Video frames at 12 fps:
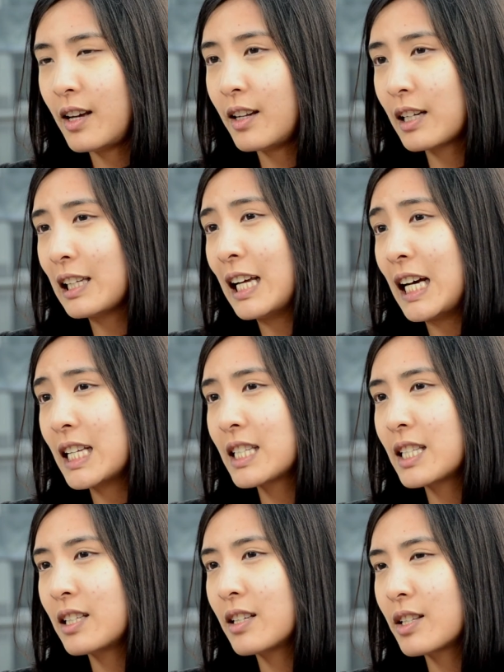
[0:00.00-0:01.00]
in the class.
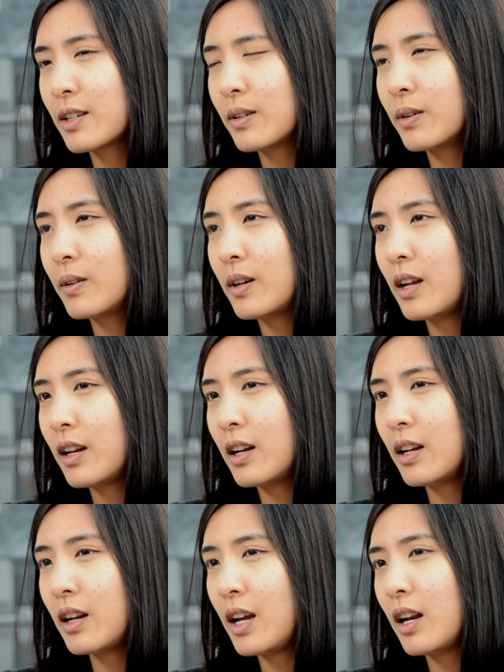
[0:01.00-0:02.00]
So
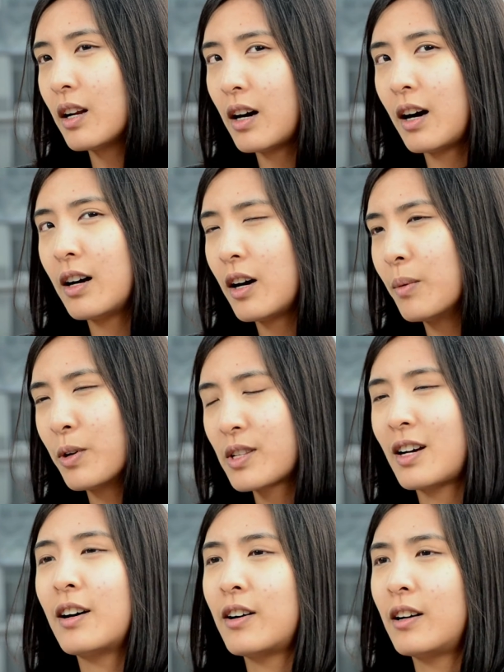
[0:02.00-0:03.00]
in
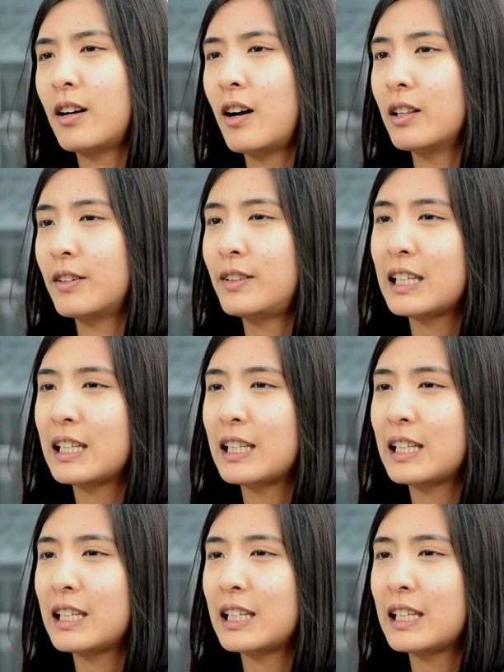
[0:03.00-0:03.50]
almost all of the